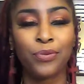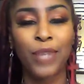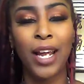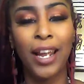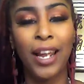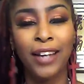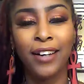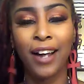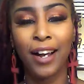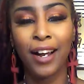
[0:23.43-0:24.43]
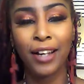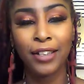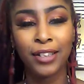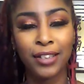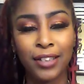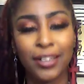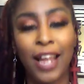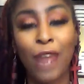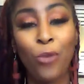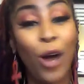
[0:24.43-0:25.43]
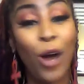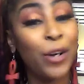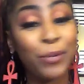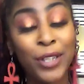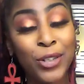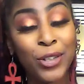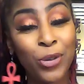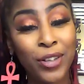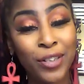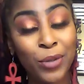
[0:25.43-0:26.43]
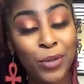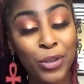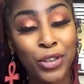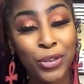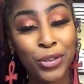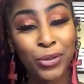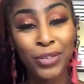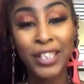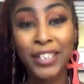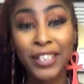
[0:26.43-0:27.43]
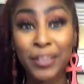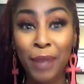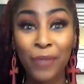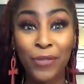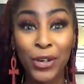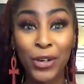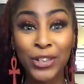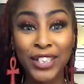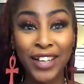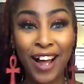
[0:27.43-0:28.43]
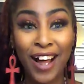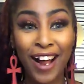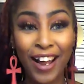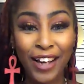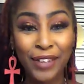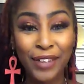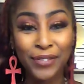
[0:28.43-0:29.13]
Hey guys, and welcome to the Daughters of Oshun. This is my first live.